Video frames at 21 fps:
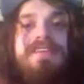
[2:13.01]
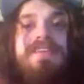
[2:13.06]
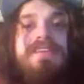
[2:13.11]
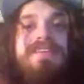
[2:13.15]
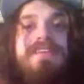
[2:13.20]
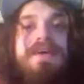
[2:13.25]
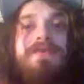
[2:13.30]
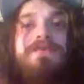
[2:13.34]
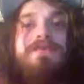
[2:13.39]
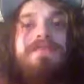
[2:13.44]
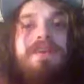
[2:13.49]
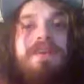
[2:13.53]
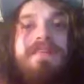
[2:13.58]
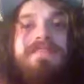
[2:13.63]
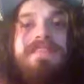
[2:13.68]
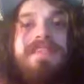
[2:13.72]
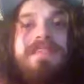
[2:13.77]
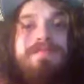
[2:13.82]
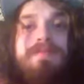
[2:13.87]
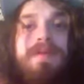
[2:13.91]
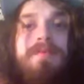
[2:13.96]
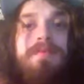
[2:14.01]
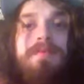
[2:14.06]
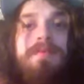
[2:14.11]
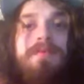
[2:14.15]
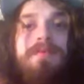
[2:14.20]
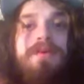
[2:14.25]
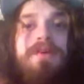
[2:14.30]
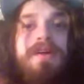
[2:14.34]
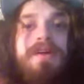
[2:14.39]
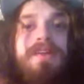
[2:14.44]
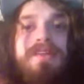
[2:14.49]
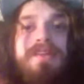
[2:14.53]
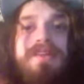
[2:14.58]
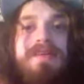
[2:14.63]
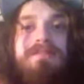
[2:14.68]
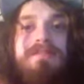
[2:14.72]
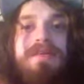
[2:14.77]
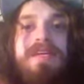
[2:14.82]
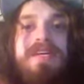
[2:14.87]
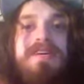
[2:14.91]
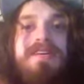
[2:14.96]
That's how a lot of these people were. And
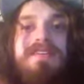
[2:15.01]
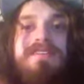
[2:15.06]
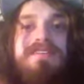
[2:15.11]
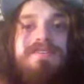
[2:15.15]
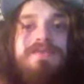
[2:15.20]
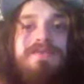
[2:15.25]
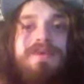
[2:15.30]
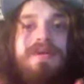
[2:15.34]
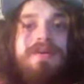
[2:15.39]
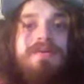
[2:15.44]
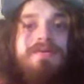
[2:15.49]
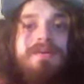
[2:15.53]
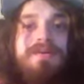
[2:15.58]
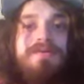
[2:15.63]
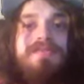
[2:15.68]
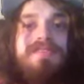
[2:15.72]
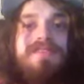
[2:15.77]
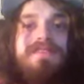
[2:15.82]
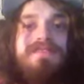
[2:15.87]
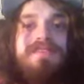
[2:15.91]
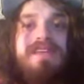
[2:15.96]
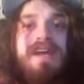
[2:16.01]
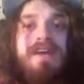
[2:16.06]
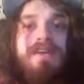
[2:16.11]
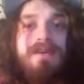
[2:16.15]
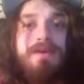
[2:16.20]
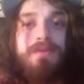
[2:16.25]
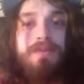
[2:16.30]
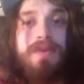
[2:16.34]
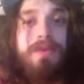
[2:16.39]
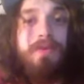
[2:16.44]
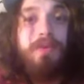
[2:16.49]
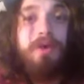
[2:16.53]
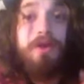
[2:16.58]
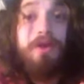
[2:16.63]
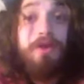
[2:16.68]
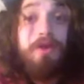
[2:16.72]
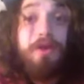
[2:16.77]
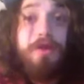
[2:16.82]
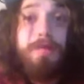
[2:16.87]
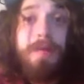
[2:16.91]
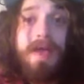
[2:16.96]
then because Greek wrote stuff down, and we want
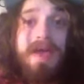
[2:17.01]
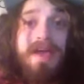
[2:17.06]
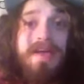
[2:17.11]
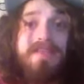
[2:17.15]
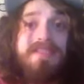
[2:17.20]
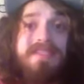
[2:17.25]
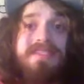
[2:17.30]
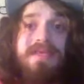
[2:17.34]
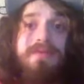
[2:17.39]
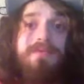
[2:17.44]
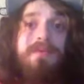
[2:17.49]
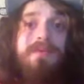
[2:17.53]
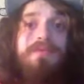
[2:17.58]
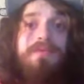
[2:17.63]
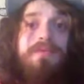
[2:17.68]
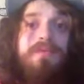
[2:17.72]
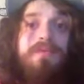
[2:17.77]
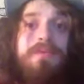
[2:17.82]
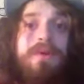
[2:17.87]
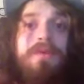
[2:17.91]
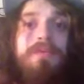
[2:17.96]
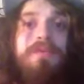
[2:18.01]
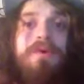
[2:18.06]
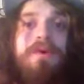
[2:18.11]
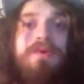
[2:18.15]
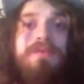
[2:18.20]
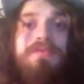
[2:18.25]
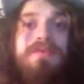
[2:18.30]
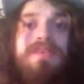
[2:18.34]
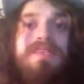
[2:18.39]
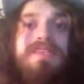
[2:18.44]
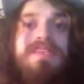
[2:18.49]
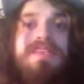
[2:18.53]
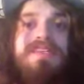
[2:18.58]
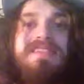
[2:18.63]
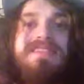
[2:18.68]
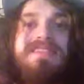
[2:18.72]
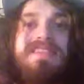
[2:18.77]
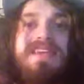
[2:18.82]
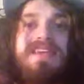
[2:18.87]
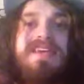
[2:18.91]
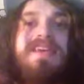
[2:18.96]
to look back and say, well, what did they
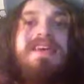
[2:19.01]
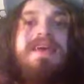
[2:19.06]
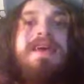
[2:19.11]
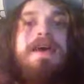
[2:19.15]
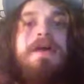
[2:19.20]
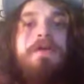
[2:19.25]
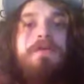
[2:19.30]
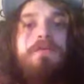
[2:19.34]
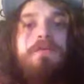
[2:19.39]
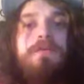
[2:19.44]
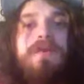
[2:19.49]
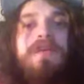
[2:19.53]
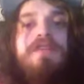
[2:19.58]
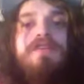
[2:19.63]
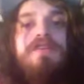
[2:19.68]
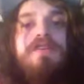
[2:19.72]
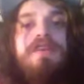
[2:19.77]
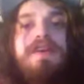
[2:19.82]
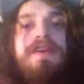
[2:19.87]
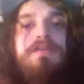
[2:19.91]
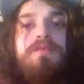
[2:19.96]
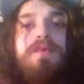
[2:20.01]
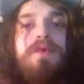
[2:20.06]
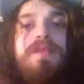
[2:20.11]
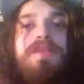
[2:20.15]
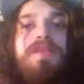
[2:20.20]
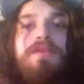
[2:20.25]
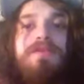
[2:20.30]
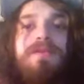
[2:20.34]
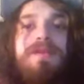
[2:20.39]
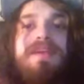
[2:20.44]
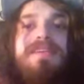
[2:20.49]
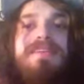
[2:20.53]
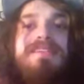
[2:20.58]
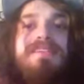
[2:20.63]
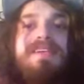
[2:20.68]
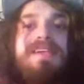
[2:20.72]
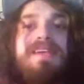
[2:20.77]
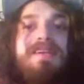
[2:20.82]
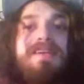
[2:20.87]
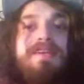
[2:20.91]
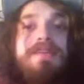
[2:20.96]
say? We look at what the Greeks
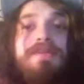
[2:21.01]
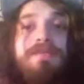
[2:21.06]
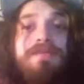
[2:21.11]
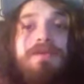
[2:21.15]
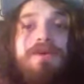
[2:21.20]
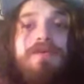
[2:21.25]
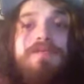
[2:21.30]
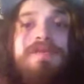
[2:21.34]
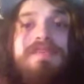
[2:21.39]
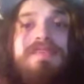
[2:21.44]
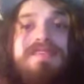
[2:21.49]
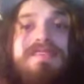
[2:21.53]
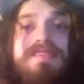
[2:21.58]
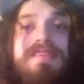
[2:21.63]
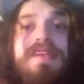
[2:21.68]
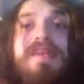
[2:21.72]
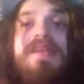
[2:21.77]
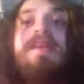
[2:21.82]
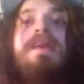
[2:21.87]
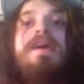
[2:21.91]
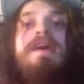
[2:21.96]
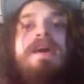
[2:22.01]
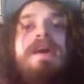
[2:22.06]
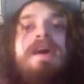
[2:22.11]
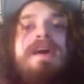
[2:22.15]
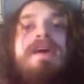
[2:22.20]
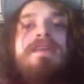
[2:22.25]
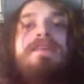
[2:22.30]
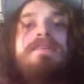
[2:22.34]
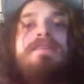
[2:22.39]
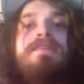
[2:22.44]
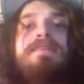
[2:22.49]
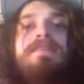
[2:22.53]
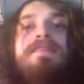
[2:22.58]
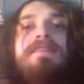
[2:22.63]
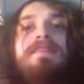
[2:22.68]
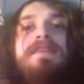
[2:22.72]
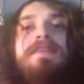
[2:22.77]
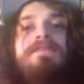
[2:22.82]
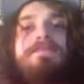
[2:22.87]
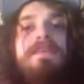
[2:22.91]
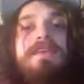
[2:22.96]
say and the Romans say. And
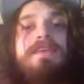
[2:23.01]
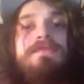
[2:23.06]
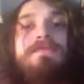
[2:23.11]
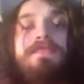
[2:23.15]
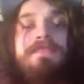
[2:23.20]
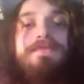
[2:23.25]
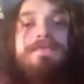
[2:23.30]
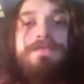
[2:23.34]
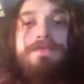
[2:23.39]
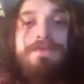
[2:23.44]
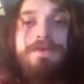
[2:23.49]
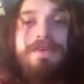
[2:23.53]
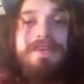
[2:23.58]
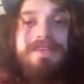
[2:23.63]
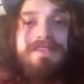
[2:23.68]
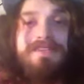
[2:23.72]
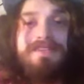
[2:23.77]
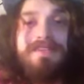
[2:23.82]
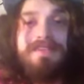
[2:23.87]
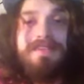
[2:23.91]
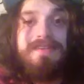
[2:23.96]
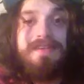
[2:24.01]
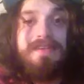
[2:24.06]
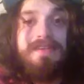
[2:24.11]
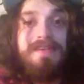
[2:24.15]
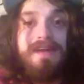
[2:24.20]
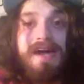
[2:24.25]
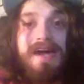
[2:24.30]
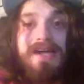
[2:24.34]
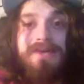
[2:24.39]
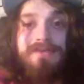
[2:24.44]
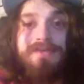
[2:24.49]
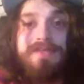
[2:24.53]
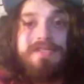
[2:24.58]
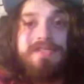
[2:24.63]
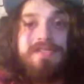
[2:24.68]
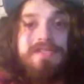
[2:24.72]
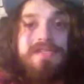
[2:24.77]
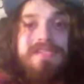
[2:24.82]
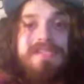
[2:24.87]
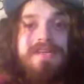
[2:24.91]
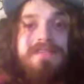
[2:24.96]
even if you look at the Irish
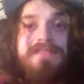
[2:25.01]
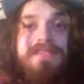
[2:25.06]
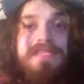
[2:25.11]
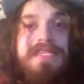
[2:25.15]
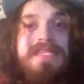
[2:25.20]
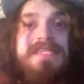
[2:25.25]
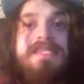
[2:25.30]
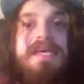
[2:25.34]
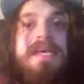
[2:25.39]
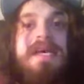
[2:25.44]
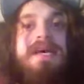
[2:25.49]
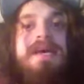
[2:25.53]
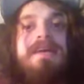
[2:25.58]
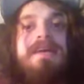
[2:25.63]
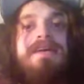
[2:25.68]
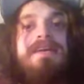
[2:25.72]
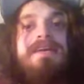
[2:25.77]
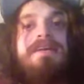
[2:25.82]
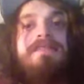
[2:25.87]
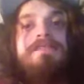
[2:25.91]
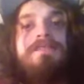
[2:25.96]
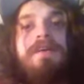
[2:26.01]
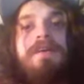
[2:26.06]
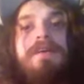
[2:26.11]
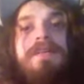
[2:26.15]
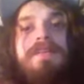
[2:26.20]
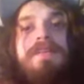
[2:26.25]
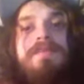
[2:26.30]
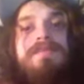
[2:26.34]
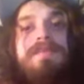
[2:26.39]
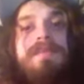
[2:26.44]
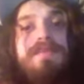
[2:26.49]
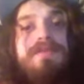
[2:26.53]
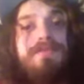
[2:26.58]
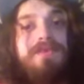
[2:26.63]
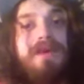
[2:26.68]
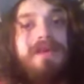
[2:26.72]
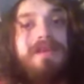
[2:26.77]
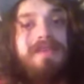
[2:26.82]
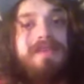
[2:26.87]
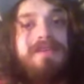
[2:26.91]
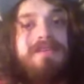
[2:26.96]
and the Celtics, a lot of them didn't
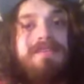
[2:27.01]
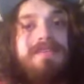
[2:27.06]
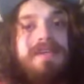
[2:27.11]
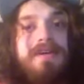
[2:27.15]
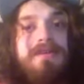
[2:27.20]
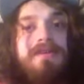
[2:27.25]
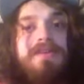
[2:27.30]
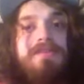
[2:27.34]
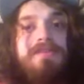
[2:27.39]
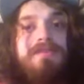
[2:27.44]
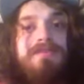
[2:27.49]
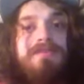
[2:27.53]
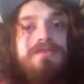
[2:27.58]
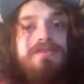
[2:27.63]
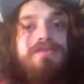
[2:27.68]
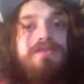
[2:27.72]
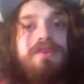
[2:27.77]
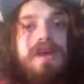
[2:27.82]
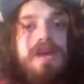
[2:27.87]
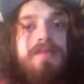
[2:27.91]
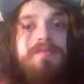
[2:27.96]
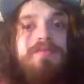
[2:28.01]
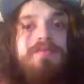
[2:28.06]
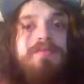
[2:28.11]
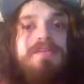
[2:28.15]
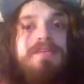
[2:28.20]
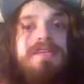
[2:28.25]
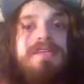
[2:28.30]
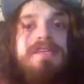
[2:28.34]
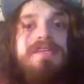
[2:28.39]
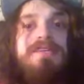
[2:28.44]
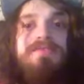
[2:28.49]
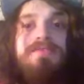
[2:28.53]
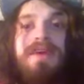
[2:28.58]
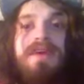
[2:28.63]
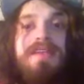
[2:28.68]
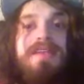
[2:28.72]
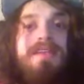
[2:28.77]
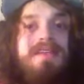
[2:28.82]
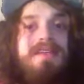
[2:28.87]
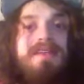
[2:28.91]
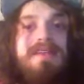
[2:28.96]
write things down either. It was tribal, and they didn't write
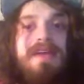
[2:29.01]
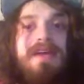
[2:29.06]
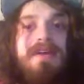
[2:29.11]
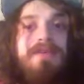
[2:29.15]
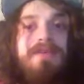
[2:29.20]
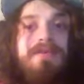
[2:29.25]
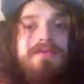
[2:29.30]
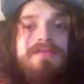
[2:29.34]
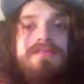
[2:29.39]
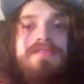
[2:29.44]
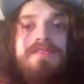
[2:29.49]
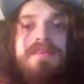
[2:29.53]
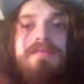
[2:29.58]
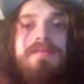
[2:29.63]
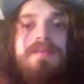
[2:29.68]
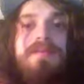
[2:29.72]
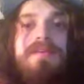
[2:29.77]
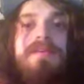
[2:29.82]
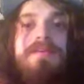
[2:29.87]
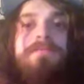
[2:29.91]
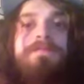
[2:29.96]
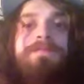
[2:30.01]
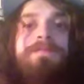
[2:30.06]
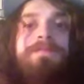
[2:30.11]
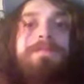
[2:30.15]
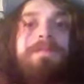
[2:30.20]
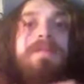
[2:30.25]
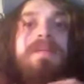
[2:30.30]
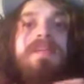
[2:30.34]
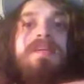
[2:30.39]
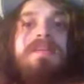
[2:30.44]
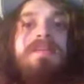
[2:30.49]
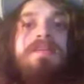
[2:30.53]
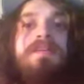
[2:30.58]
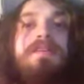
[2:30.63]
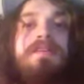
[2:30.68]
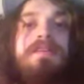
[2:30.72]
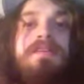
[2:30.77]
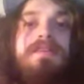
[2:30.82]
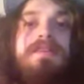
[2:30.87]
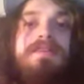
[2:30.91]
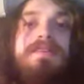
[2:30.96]
anything down. There was some
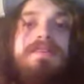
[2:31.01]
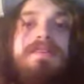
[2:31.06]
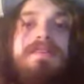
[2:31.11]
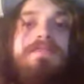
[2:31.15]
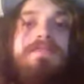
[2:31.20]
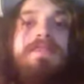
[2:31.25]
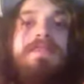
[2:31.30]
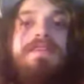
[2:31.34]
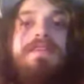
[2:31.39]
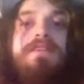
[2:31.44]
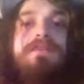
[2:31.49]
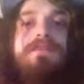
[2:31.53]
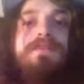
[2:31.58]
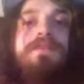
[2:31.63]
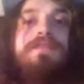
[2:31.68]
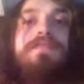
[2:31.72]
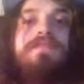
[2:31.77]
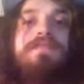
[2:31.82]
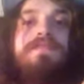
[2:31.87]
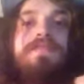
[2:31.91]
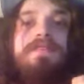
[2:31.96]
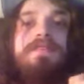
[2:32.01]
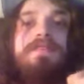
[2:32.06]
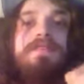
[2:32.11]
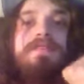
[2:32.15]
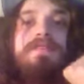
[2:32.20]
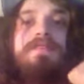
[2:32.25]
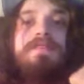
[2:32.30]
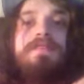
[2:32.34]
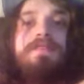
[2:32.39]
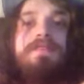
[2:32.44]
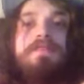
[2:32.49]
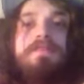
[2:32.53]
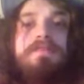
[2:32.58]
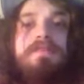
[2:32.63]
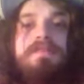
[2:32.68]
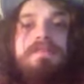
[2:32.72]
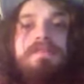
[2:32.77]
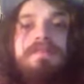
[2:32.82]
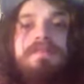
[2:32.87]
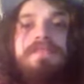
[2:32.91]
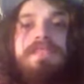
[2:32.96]
I forget the word for
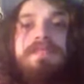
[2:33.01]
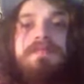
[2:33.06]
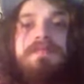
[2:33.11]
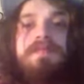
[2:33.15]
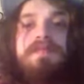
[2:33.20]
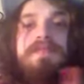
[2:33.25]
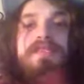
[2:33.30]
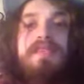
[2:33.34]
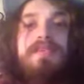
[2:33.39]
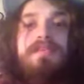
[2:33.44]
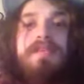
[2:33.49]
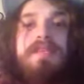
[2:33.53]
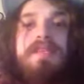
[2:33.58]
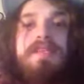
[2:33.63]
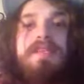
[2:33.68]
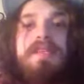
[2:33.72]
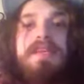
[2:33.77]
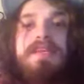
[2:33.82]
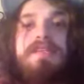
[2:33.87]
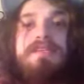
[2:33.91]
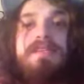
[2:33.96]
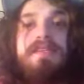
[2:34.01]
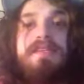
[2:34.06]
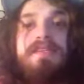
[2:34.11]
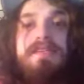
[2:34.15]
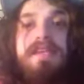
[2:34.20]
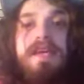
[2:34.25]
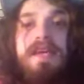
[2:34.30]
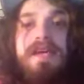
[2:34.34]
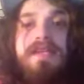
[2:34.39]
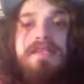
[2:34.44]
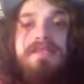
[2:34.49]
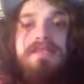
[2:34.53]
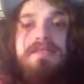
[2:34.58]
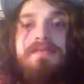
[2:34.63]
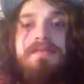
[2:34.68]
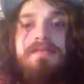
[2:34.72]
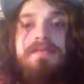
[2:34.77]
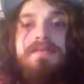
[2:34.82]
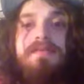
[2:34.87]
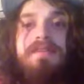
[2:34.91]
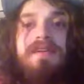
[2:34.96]
little symbols that mean things. That they had
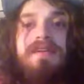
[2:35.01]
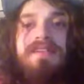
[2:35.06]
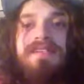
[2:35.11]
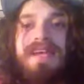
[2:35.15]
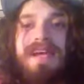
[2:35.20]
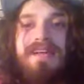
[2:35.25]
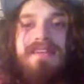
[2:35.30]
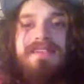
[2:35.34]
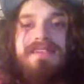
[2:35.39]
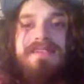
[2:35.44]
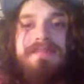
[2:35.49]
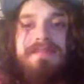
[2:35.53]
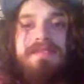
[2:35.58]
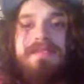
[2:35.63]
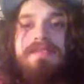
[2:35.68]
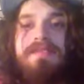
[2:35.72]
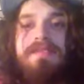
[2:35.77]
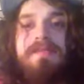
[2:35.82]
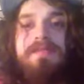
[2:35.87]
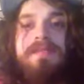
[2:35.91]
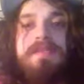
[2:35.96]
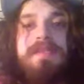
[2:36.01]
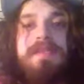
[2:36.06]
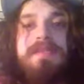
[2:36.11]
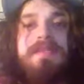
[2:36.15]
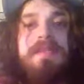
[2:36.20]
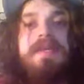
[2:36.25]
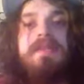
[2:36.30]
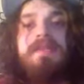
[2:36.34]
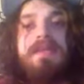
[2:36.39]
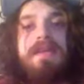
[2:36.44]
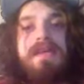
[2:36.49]
not talismans, something like that.